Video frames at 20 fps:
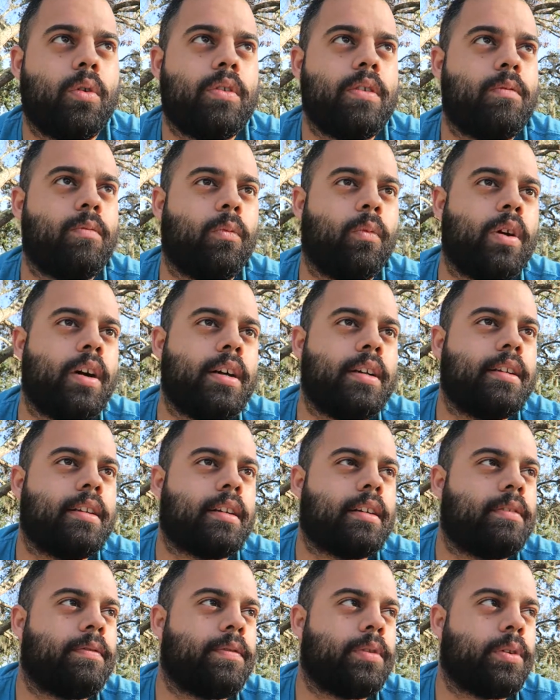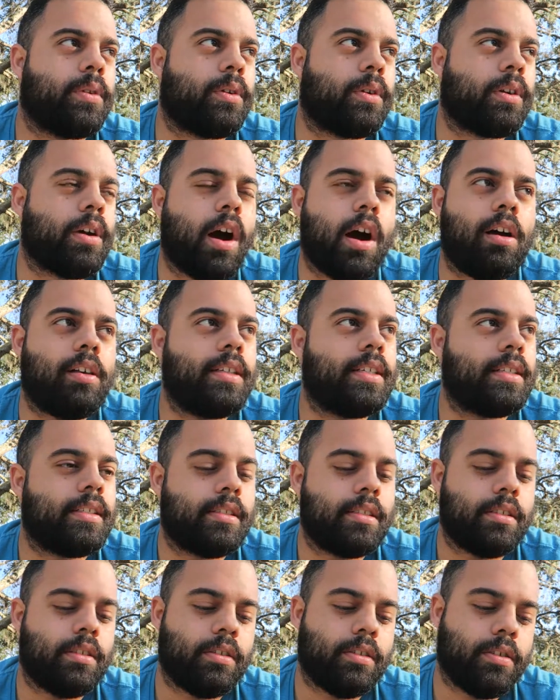than one of your
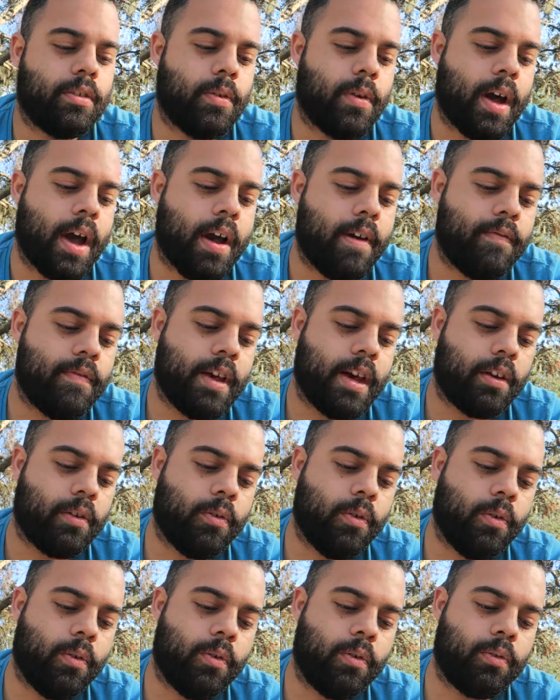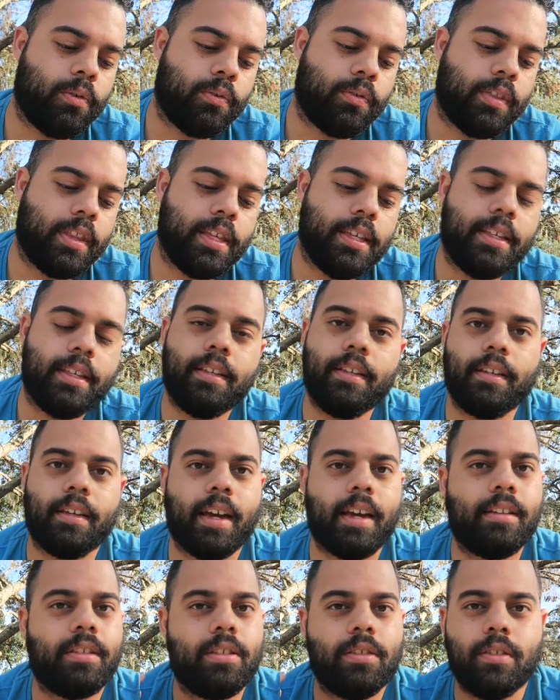colleagues, you have that whole thinking
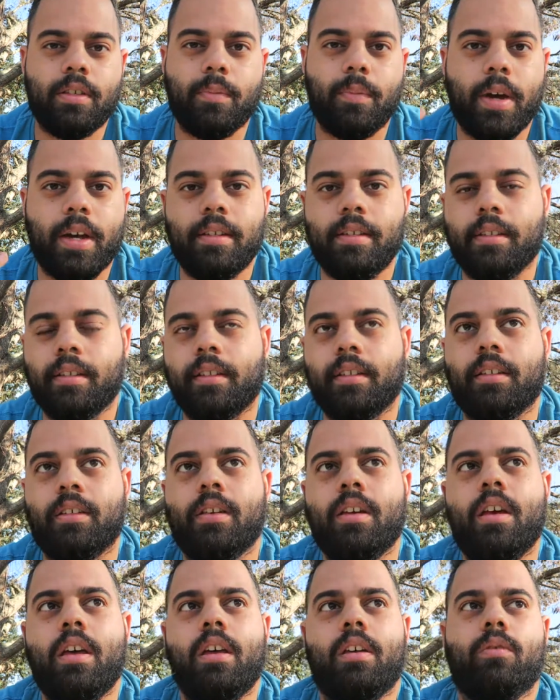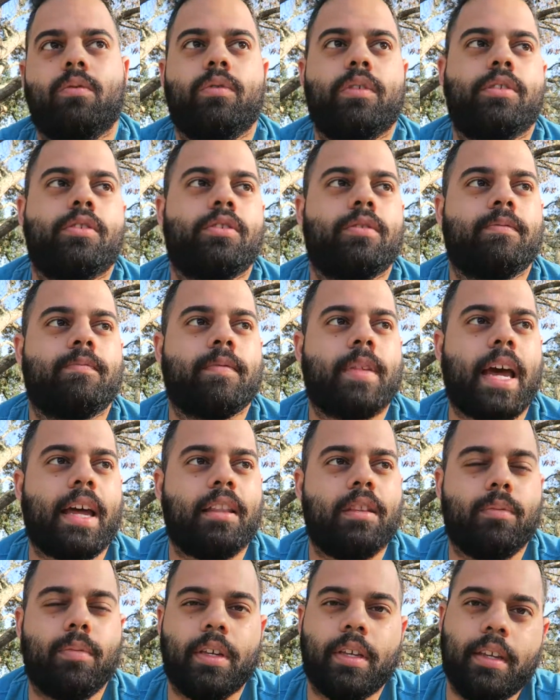interdependently, which
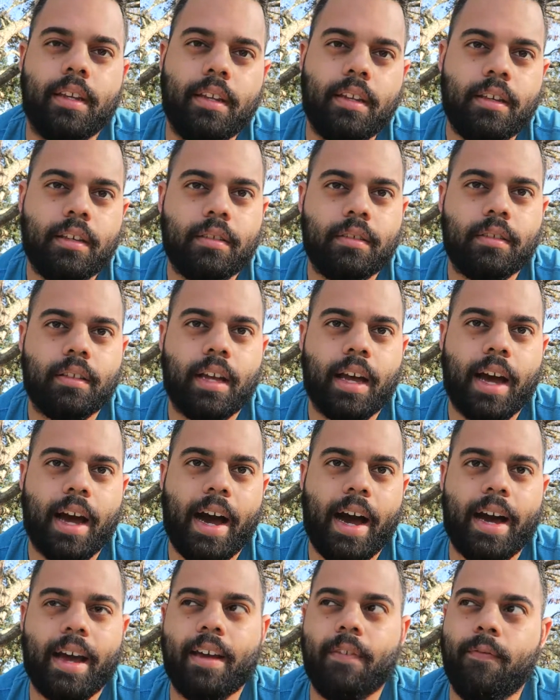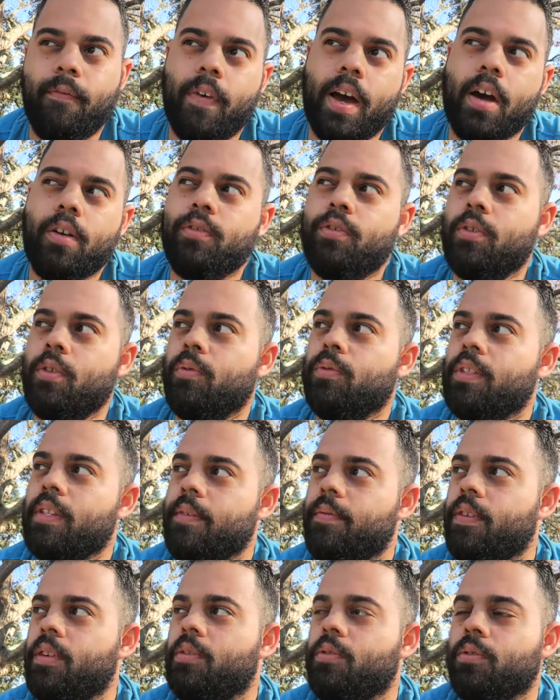at the beginning I found so
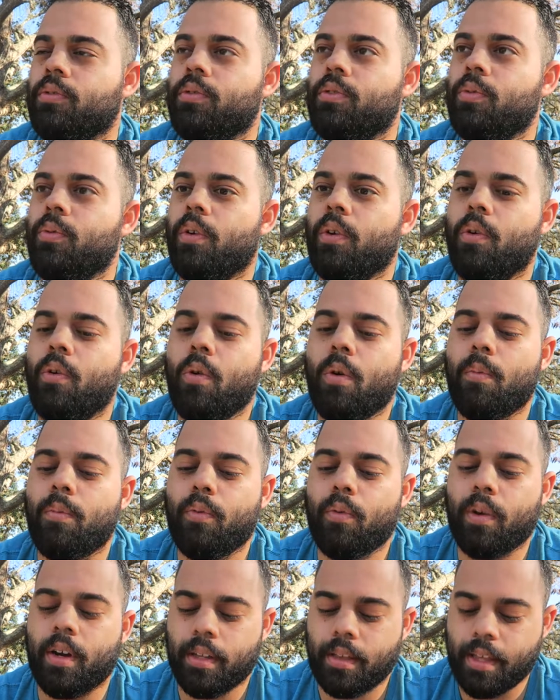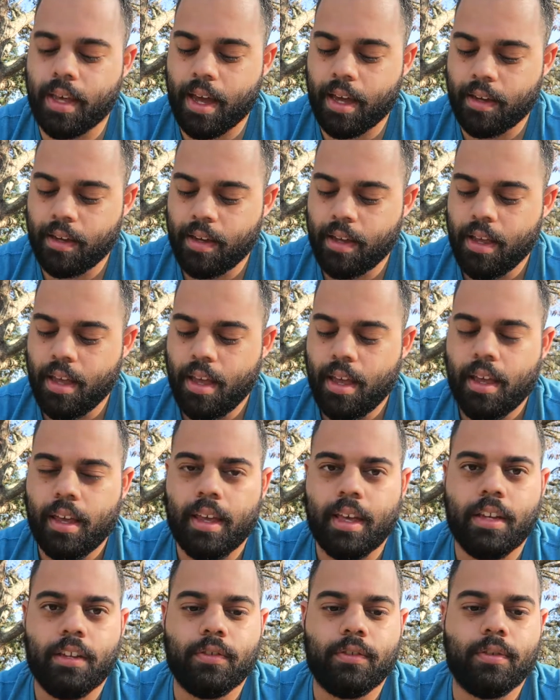difficult to incorporate that
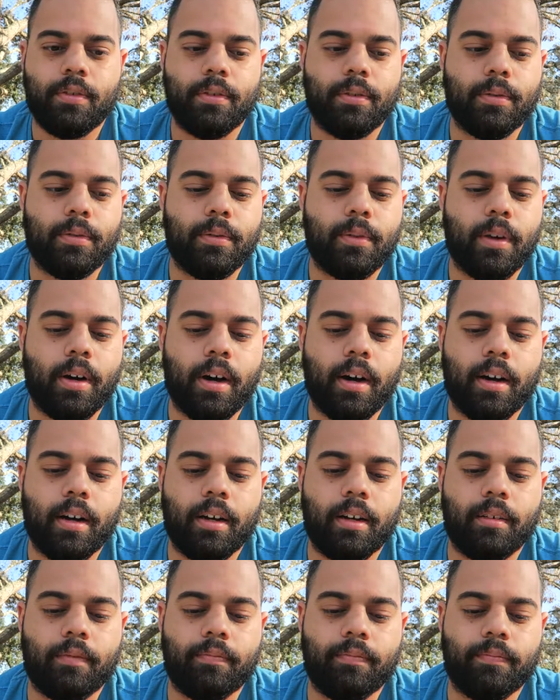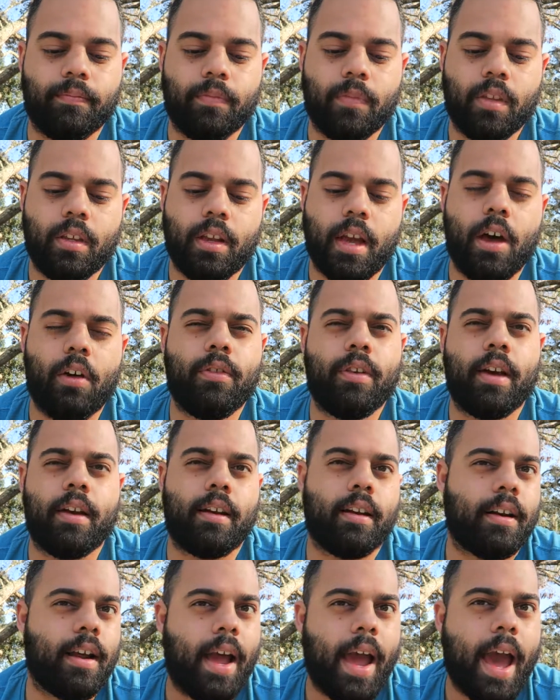into how
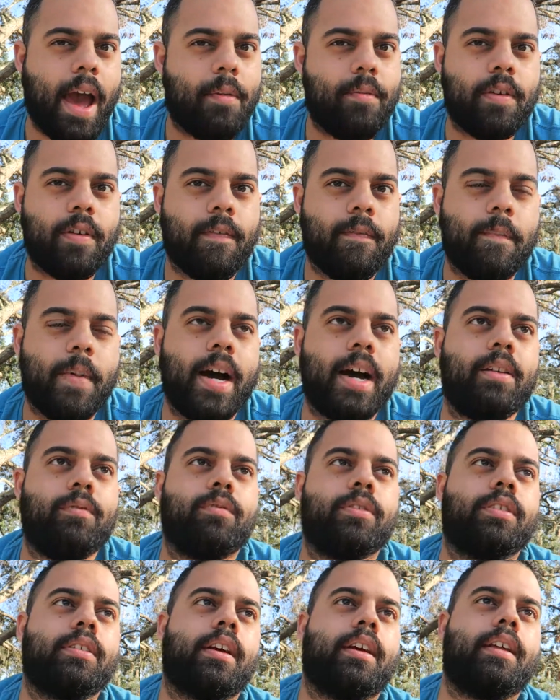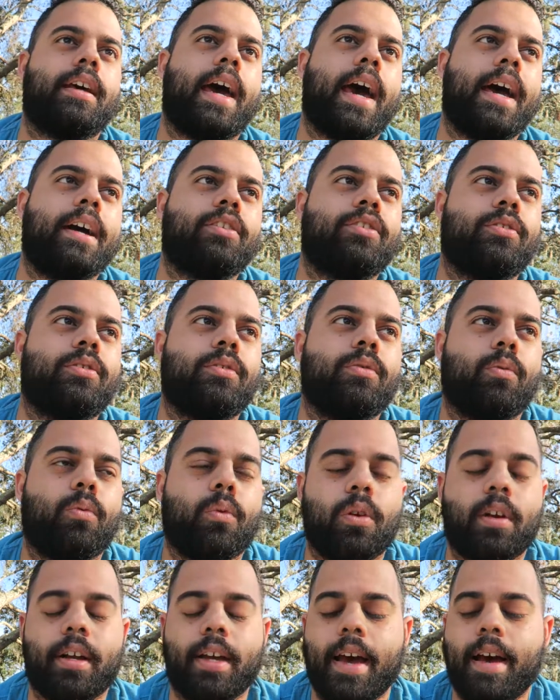that habit of mind was going to actually
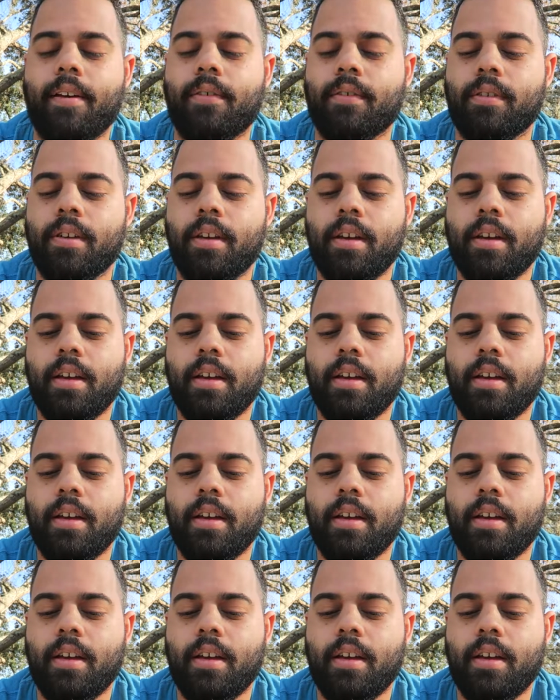work out